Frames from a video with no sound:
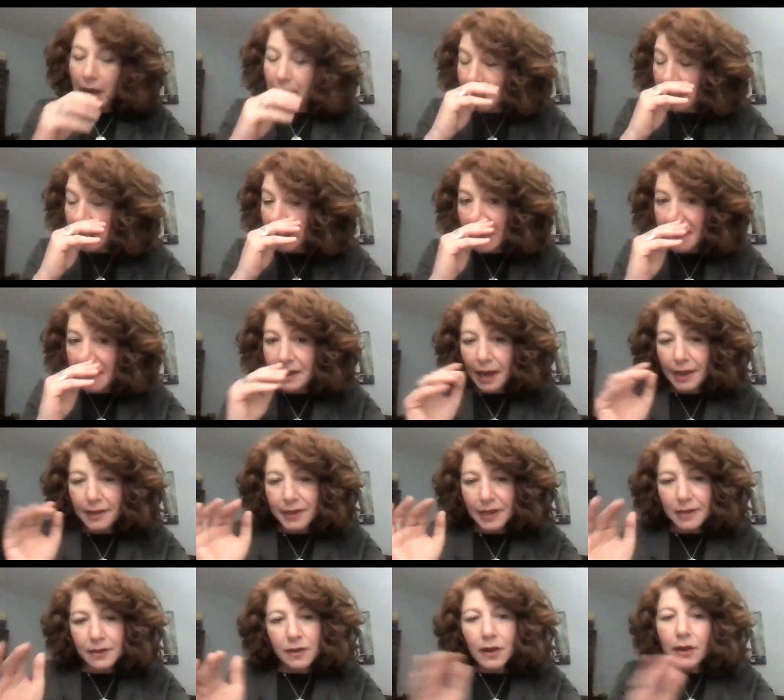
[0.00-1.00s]
I mean, I, I
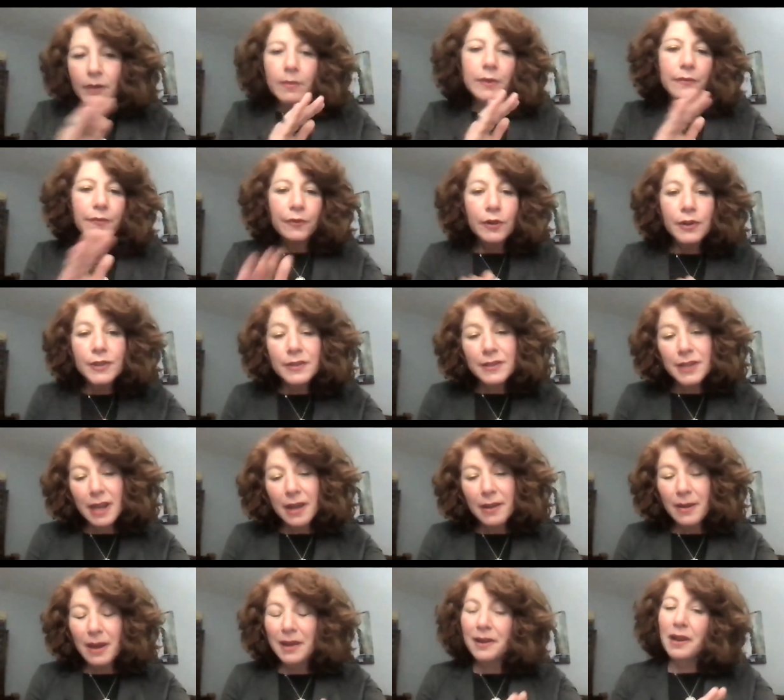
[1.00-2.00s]
think, I mean, first it's
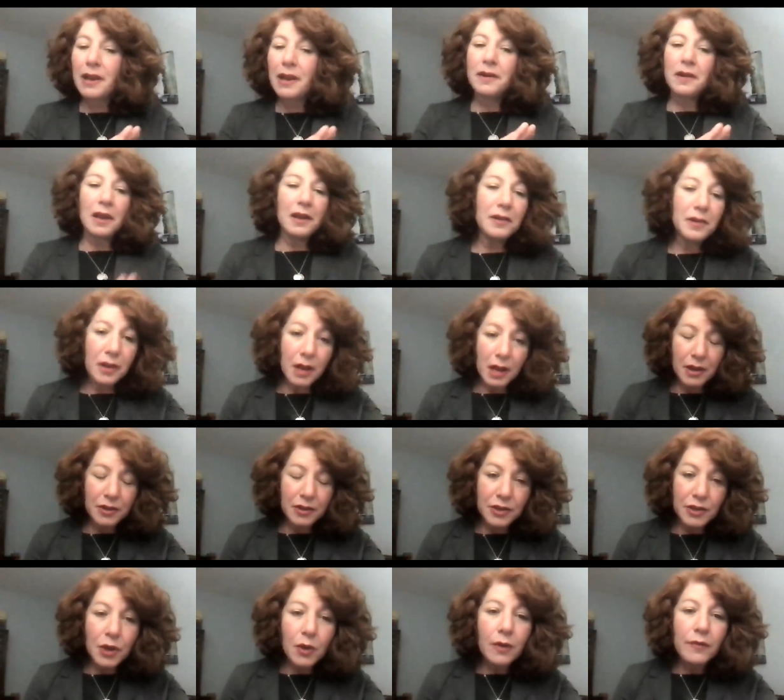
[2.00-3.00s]
time, and, and, and, and
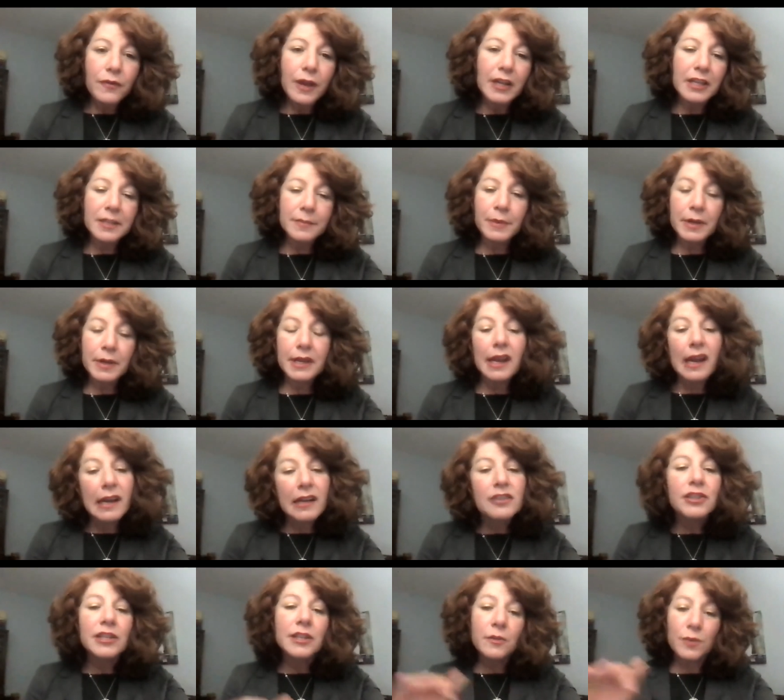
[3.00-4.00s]
to no offense, but
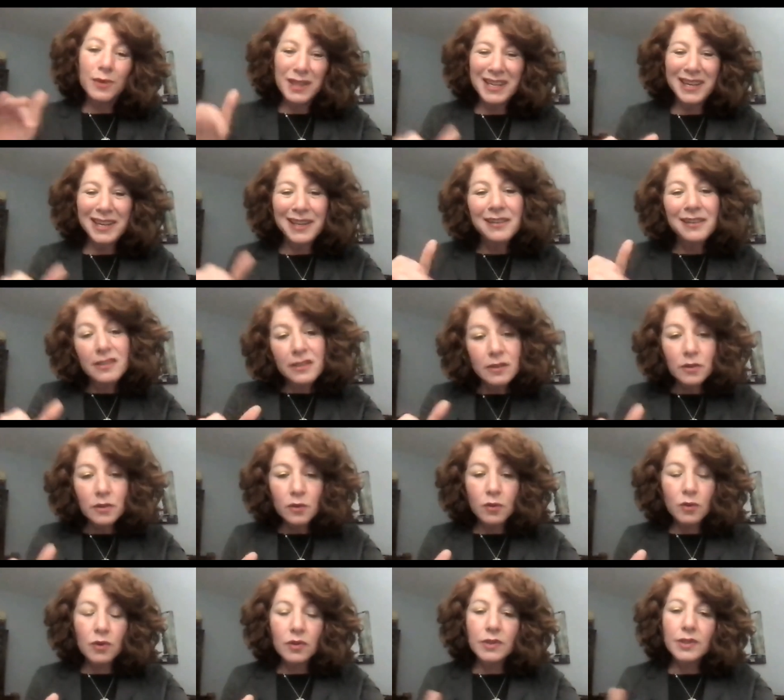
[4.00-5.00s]
actually within
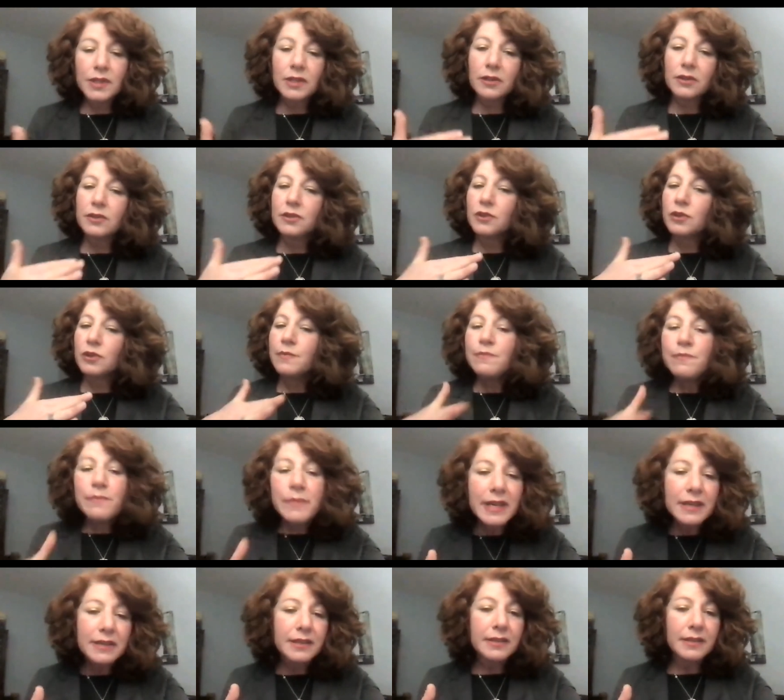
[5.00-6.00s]
schools, there's
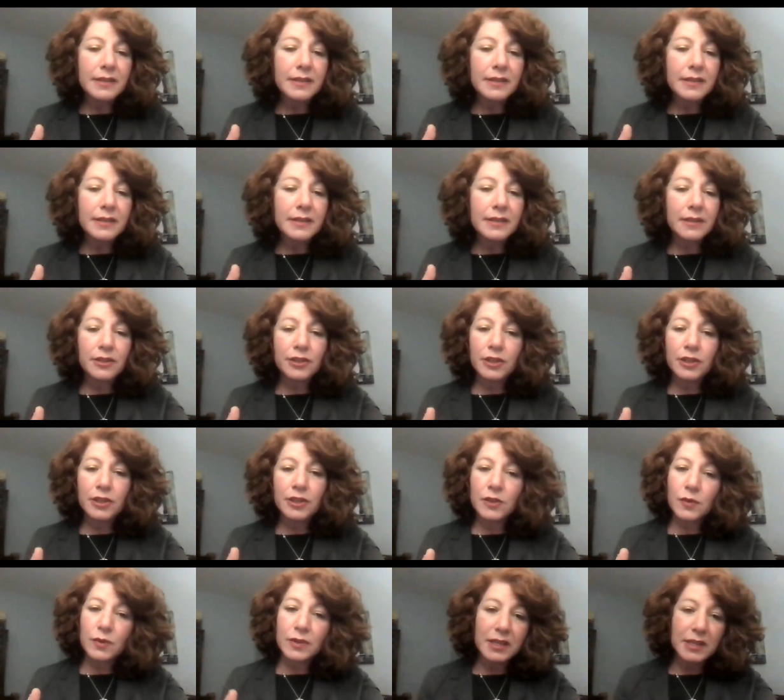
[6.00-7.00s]
tremendous issues with
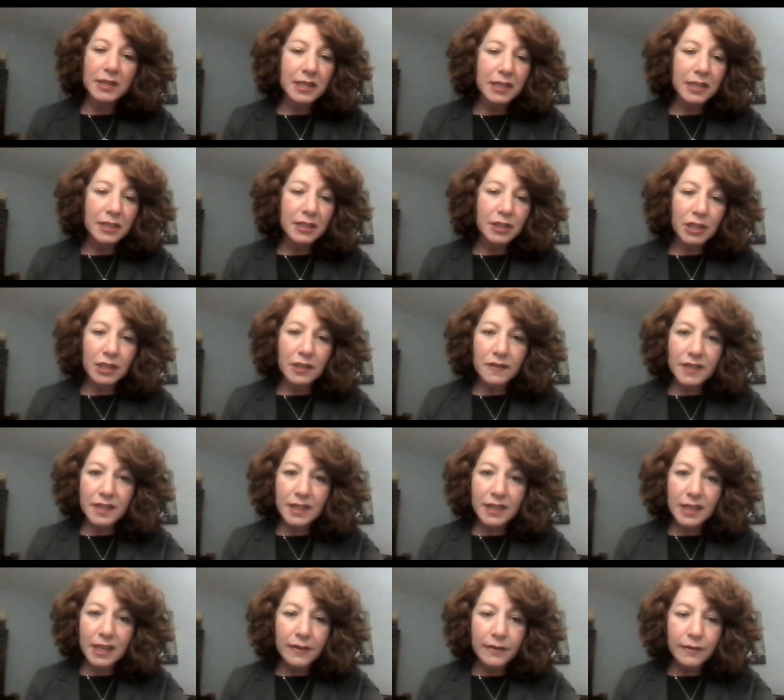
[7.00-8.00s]
the teaching of
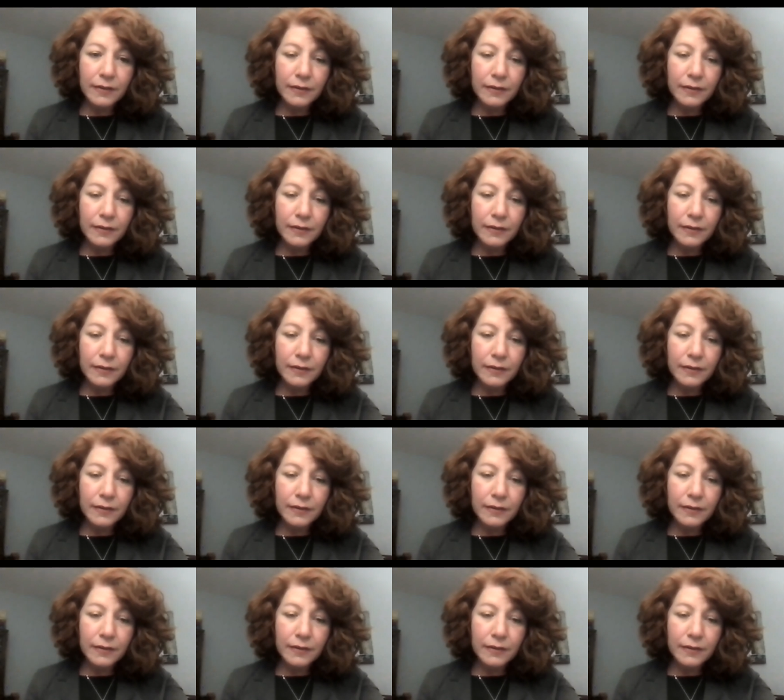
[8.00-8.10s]
slavery.